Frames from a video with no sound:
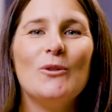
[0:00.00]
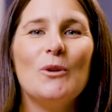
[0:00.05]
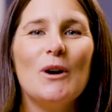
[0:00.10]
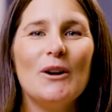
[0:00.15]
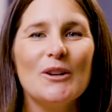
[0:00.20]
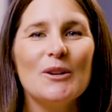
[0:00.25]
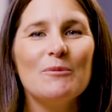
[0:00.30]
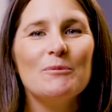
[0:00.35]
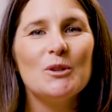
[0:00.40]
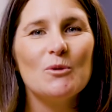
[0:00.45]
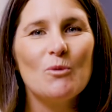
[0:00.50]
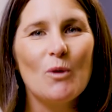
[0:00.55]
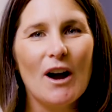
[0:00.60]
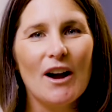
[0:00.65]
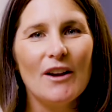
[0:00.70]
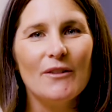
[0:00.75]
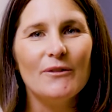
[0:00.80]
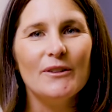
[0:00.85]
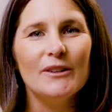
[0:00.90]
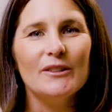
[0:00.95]
Welcome to
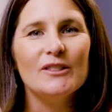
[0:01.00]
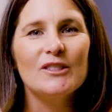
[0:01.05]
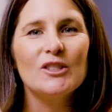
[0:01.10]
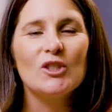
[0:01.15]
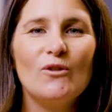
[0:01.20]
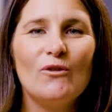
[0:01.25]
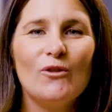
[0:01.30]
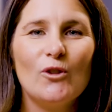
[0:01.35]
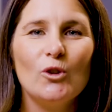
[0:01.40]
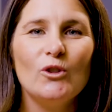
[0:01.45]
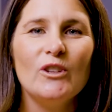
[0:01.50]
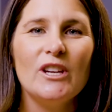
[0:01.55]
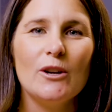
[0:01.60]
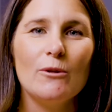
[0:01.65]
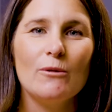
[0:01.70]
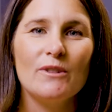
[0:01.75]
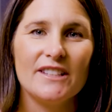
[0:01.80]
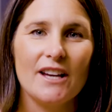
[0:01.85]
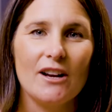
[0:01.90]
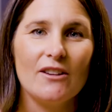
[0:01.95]
Whitefield's full year
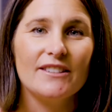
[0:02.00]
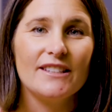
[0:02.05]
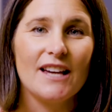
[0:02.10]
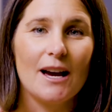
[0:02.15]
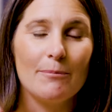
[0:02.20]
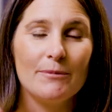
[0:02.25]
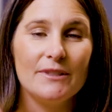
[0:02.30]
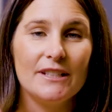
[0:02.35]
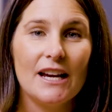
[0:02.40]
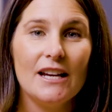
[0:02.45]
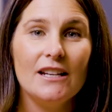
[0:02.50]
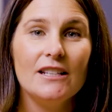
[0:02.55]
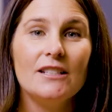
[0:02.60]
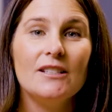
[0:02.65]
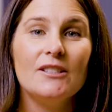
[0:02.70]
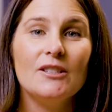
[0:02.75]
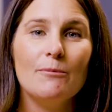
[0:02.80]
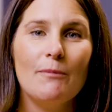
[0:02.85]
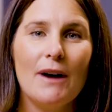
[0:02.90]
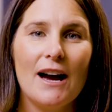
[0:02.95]
results update
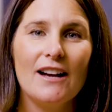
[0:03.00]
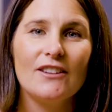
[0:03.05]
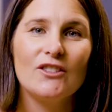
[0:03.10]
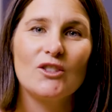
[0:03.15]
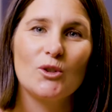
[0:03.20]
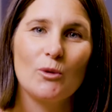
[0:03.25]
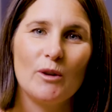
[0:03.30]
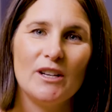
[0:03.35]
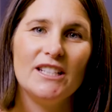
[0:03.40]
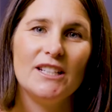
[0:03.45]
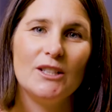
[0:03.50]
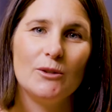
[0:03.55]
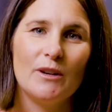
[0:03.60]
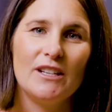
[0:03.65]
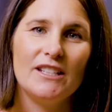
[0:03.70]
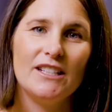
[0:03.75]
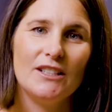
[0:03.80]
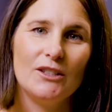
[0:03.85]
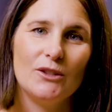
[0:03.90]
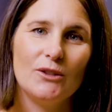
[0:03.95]
to March
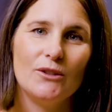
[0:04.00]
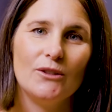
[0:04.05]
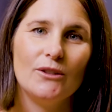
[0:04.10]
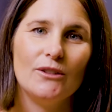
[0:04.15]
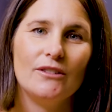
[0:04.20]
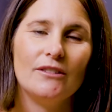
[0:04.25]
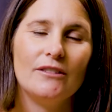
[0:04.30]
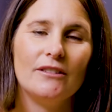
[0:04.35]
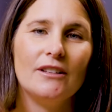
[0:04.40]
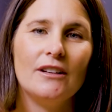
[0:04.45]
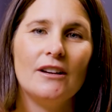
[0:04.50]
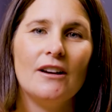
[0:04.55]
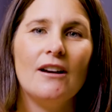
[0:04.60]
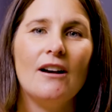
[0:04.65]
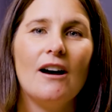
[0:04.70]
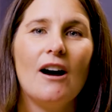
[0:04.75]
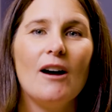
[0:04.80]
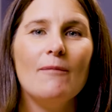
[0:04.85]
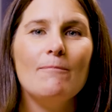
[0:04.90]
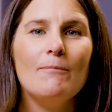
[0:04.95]
2022.
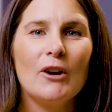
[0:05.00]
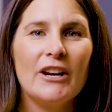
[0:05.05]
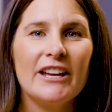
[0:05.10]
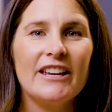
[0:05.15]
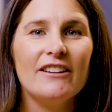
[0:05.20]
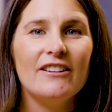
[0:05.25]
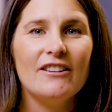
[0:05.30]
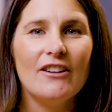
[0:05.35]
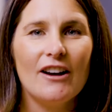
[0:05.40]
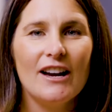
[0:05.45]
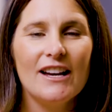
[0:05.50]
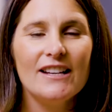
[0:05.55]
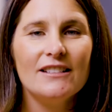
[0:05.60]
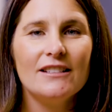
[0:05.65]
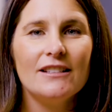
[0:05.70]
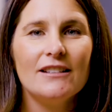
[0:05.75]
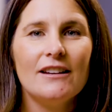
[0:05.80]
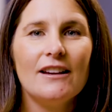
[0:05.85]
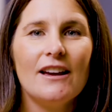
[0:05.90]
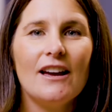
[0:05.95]
I'm Monica Knight
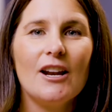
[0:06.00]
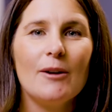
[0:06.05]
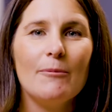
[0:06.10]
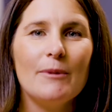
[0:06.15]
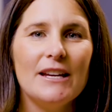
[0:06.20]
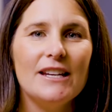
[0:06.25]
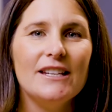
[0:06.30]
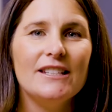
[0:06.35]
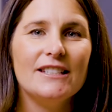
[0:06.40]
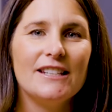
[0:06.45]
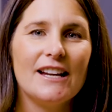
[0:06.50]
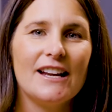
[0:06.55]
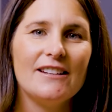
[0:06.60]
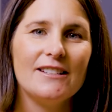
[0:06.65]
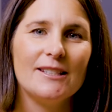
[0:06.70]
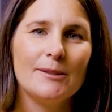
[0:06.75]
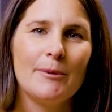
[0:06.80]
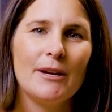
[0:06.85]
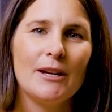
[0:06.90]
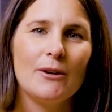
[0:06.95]
and I'm here today to
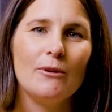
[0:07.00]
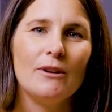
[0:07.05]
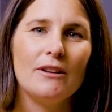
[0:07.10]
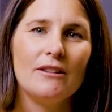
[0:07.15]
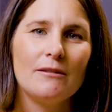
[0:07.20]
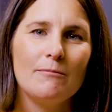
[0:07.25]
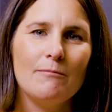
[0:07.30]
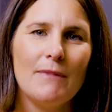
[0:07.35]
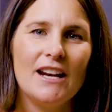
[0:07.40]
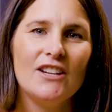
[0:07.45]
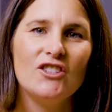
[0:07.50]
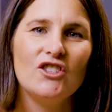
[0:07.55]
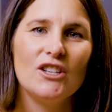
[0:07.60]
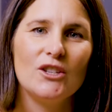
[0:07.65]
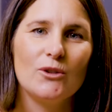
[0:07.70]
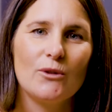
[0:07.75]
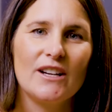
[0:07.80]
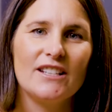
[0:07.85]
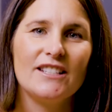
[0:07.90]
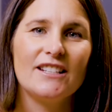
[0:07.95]
speak with Managing
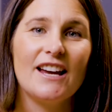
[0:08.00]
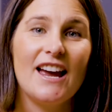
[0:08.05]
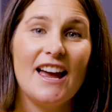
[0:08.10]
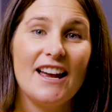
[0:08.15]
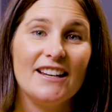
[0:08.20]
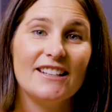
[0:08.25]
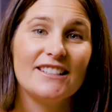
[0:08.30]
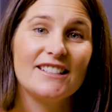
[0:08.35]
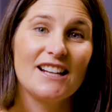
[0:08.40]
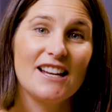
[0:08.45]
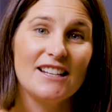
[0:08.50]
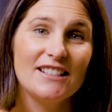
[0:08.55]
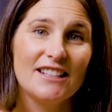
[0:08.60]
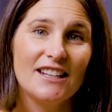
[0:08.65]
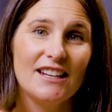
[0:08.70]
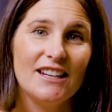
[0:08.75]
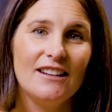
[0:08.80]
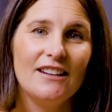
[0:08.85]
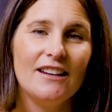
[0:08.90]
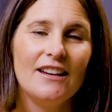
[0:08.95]
Director Angus
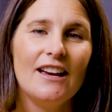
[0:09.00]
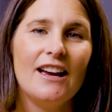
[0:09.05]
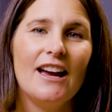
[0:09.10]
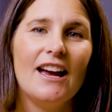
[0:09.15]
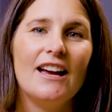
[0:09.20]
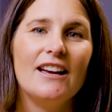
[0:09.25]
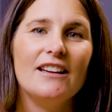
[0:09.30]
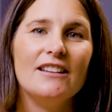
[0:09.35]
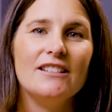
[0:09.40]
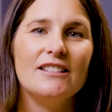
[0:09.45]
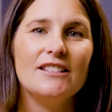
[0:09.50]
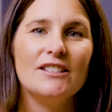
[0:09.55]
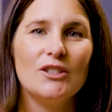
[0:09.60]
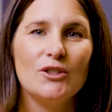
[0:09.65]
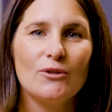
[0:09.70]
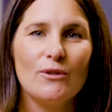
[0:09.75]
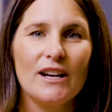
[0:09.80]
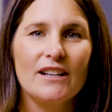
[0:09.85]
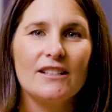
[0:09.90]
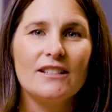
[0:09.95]
Gluskie and
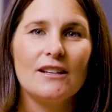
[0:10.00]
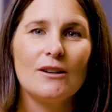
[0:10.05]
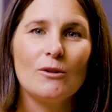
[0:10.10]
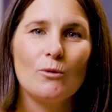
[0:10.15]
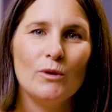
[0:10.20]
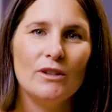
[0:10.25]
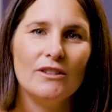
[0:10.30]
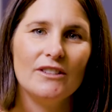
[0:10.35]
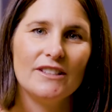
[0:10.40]
Director Will